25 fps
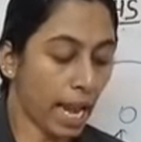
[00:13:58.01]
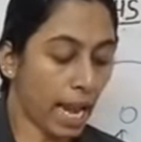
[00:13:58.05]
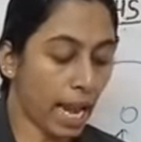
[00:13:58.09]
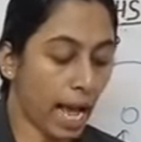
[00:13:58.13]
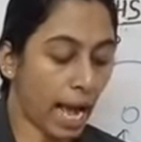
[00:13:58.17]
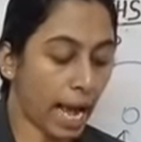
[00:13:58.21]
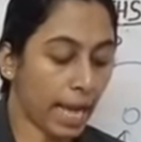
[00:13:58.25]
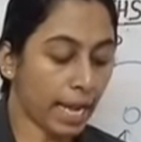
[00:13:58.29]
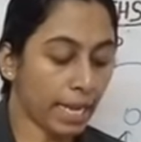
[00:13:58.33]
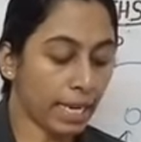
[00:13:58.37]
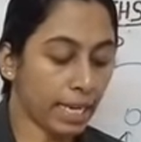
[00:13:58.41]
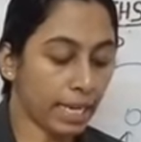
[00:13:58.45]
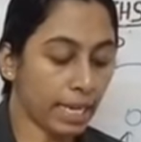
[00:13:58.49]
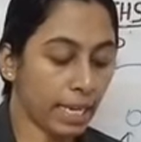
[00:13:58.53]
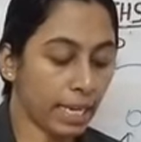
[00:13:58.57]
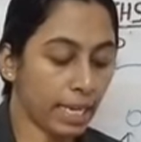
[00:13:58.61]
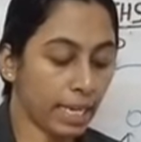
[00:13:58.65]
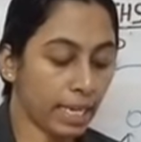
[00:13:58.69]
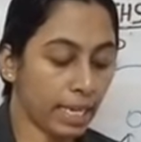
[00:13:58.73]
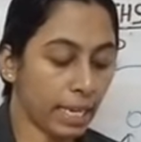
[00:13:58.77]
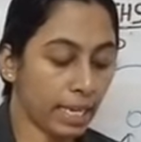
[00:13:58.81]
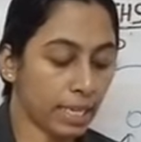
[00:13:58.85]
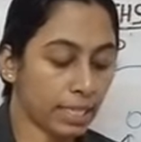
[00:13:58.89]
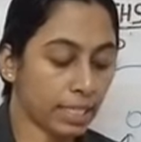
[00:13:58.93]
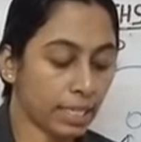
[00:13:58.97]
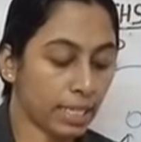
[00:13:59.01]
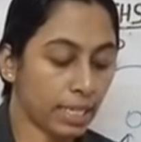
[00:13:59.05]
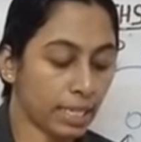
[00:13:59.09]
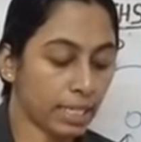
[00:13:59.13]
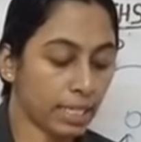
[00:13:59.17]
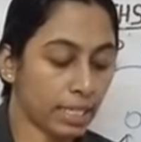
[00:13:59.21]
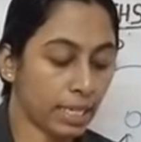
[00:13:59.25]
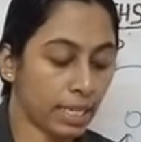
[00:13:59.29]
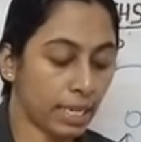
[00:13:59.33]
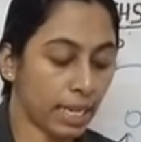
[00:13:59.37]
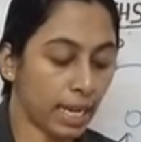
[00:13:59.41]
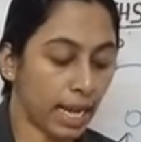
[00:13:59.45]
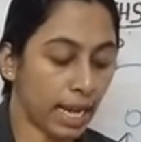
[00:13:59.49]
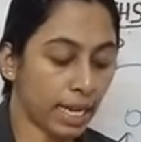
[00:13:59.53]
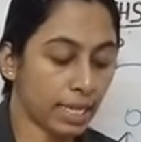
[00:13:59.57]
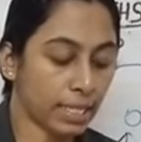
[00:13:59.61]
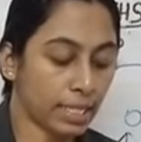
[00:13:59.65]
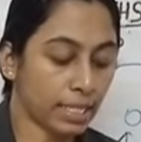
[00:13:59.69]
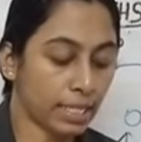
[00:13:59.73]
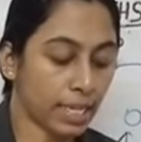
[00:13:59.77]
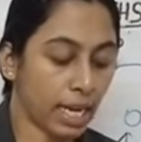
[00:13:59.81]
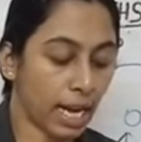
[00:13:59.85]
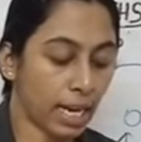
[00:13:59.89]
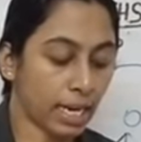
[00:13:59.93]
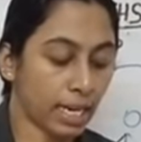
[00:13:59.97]
line intersecting a
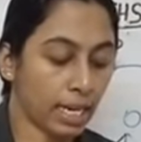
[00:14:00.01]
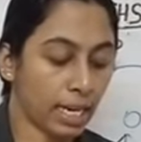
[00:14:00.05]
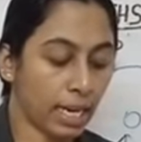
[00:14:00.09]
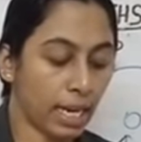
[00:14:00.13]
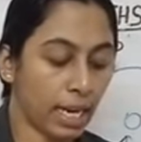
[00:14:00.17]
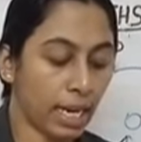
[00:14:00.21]
circle